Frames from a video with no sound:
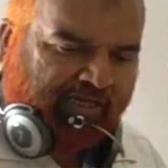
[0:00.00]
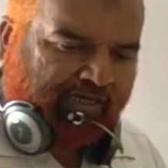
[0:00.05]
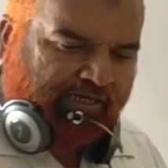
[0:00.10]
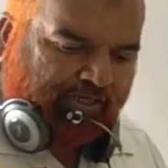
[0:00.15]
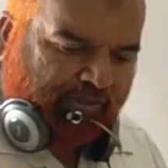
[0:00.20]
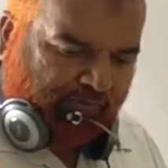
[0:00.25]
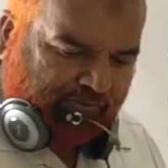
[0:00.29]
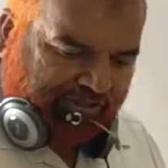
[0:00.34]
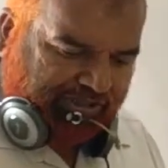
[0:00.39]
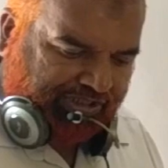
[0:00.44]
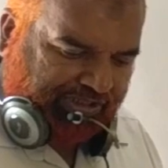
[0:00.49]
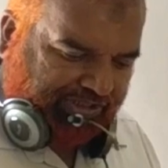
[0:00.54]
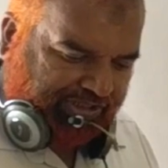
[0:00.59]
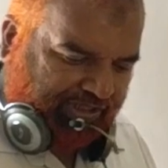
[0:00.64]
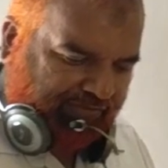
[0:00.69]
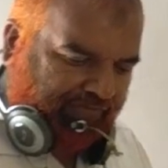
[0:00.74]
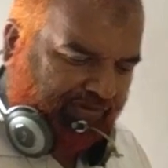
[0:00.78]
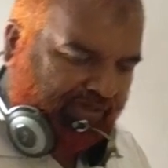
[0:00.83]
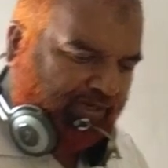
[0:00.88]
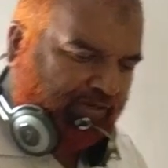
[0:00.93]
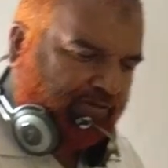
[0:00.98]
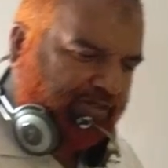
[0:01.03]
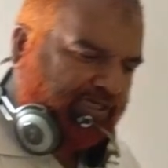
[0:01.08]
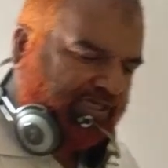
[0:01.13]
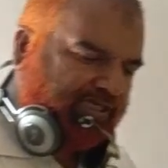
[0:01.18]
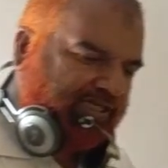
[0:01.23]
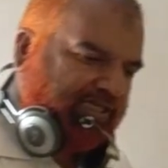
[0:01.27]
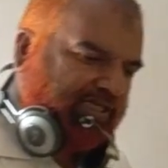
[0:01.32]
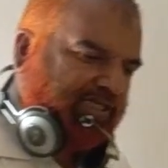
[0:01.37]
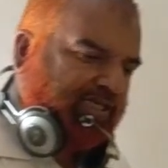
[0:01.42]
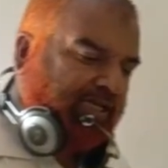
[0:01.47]
New Jersey we have
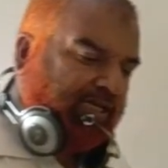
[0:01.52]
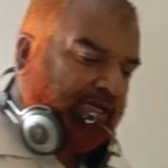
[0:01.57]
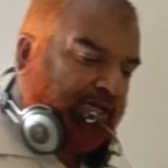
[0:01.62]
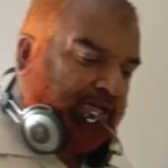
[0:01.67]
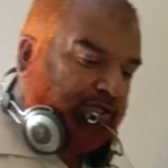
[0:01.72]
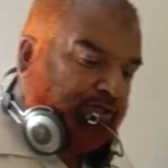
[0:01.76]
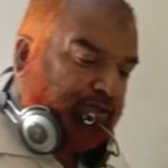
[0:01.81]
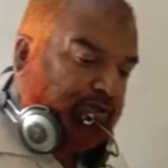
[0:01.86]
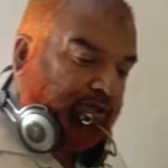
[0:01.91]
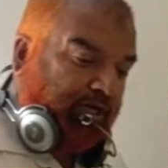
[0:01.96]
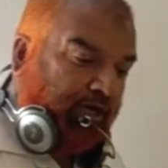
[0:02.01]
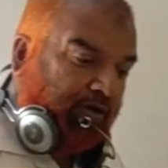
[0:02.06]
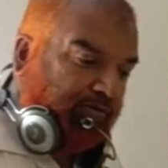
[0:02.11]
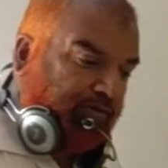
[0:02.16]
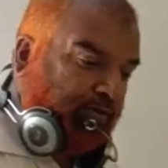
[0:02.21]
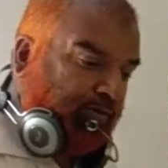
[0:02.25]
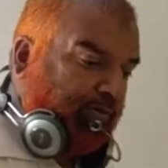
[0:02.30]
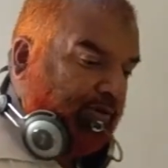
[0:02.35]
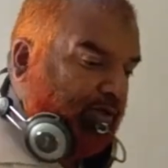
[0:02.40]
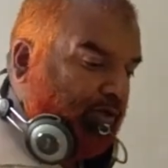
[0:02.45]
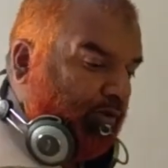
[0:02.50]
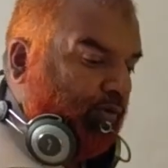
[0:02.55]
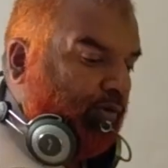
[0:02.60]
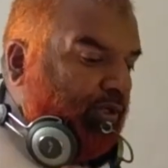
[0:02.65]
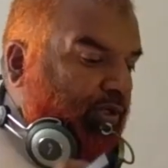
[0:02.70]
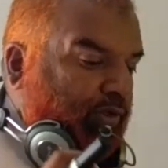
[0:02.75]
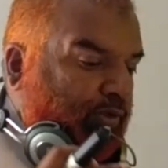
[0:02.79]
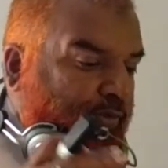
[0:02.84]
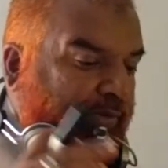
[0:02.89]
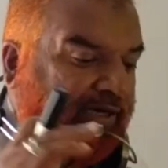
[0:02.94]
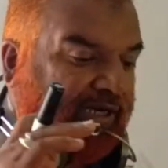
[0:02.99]
discussed. So now
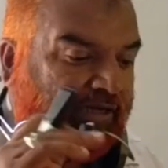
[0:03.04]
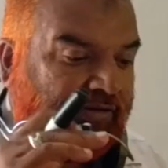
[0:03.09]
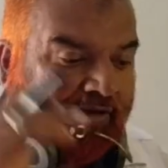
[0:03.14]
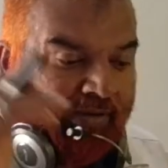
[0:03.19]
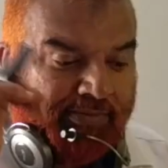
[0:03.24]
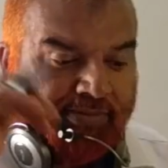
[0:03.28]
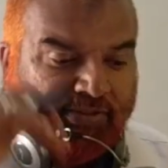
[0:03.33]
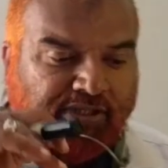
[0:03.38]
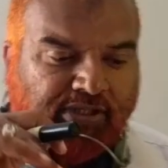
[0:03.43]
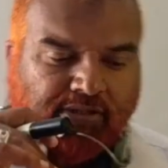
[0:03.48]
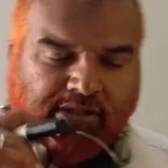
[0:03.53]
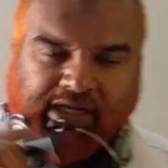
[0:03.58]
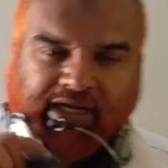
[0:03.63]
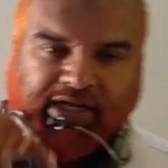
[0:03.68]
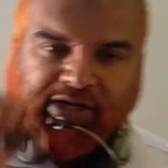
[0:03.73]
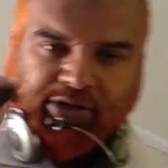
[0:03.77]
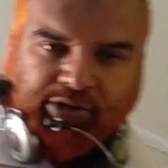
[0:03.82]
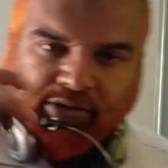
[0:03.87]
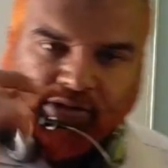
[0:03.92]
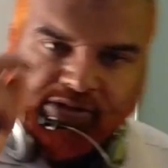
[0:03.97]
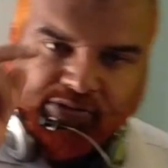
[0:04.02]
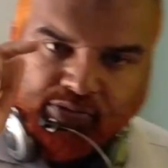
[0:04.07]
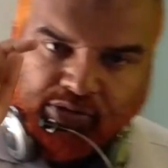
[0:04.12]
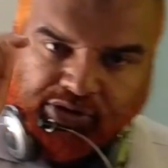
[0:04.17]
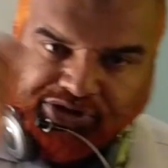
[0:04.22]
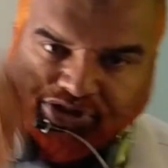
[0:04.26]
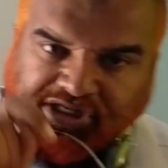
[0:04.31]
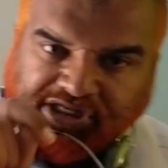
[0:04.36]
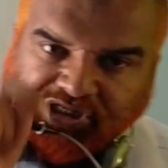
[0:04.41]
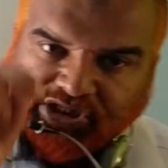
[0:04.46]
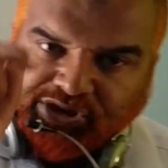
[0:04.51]
you might have observed, or the
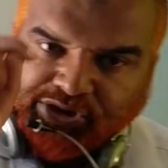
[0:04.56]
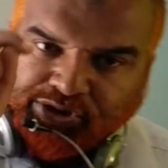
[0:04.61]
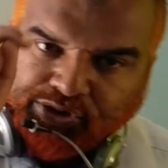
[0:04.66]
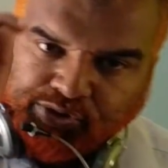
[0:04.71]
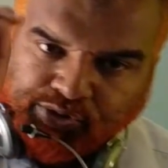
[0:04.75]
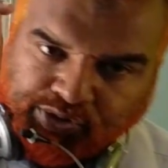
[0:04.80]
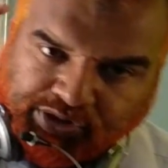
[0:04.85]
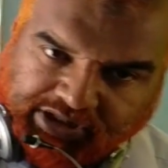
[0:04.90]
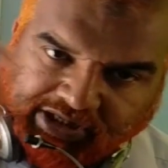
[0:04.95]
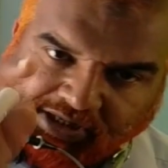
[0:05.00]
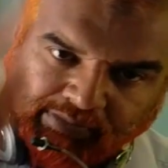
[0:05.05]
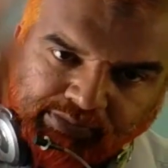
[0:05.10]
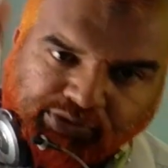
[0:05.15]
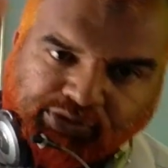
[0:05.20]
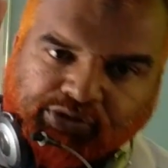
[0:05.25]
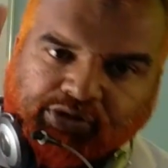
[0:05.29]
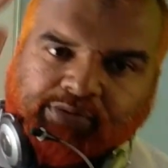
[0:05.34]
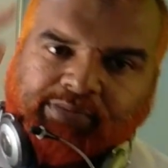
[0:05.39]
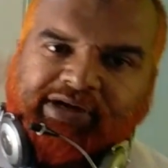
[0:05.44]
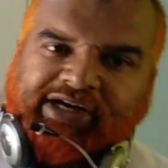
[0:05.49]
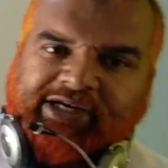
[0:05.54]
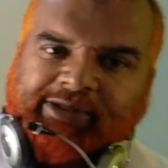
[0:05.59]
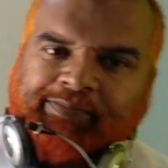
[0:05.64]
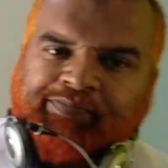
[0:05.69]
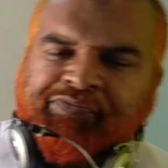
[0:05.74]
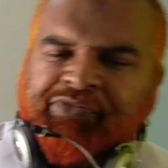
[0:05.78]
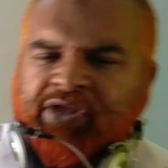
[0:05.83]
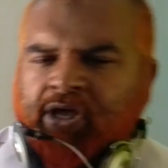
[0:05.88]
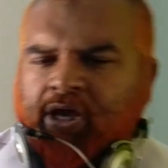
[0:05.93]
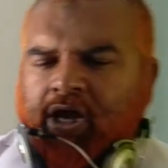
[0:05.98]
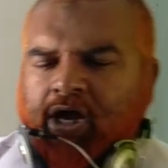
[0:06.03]
question should come to your
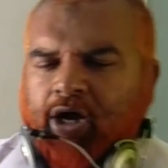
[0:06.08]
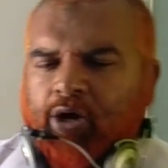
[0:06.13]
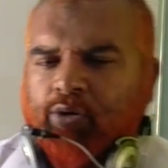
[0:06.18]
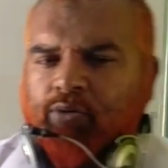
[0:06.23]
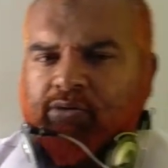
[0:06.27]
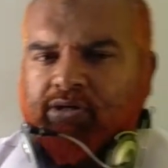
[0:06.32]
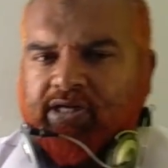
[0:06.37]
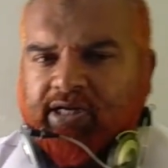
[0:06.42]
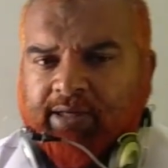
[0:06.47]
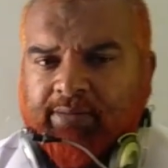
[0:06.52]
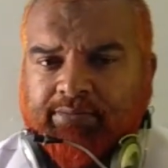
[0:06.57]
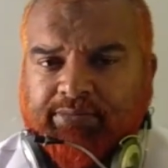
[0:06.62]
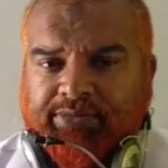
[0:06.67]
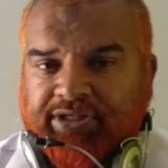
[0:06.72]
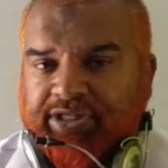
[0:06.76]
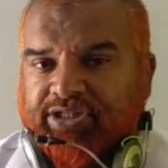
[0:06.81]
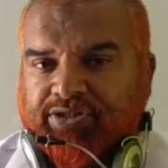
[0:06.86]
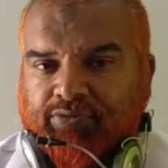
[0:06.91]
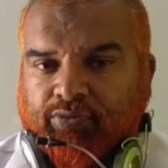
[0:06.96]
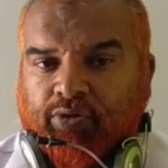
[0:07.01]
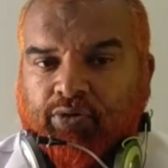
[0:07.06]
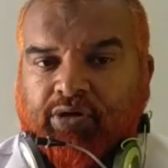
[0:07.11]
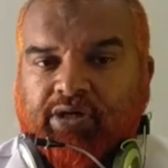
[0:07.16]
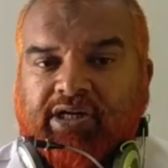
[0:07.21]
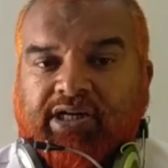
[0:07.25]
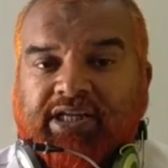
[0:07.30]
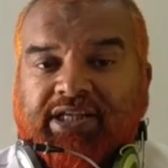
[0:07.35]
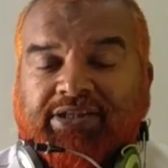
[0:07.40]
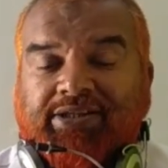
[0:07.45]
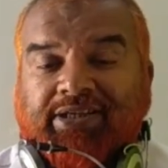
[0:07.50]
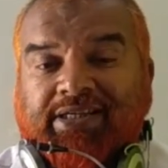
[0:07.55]
mind. How come
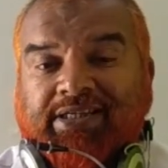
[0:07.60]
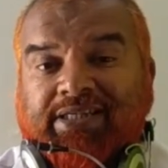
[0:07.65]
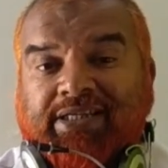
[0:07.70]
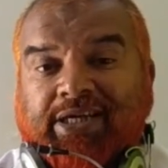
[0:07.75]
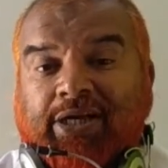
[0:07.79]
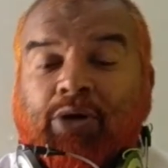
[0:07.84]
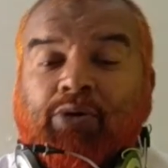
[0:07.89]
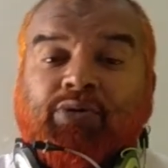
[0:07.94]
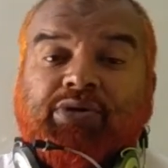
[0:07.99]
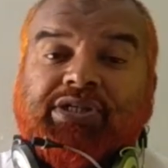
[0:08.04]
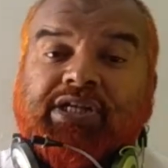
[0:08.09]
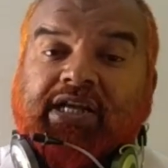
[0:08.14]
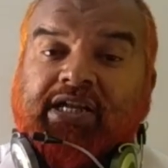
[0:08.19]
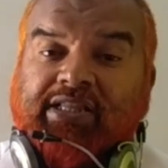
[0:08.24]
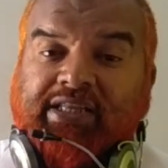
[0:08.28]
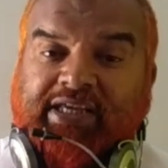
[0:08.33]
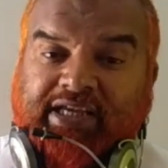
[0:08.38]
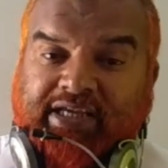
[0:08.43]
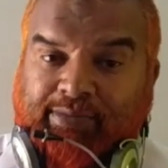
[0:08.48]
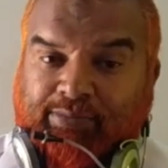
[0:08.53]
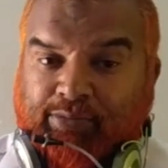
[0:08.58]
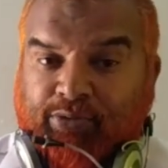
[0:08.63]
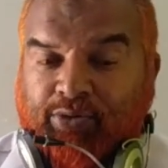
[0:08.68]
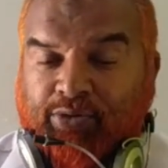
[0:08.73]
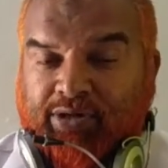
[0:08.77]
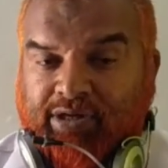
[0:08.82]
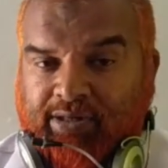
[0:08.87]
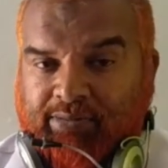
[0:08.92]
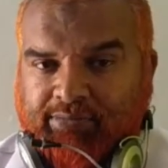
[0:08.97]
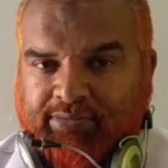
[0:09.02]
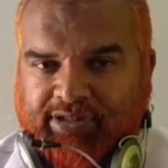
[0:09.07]
only these cows are there,
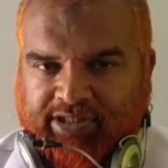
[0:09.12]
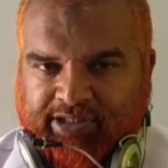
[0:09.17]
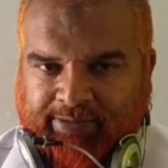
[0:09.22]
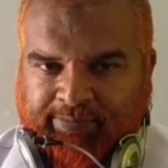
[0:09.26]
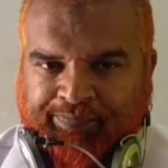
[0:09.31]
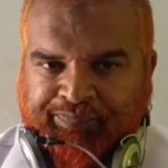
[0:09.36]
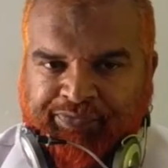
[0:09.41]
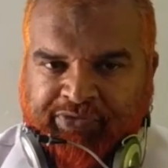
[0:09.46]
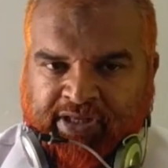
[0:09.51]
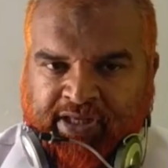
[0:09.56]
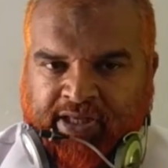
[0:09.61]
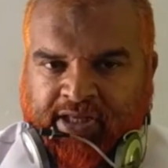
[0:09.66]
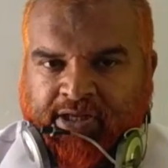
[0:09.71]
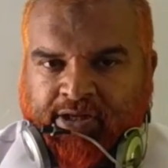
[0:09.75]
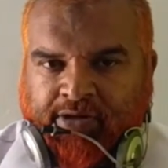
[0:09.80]
more number?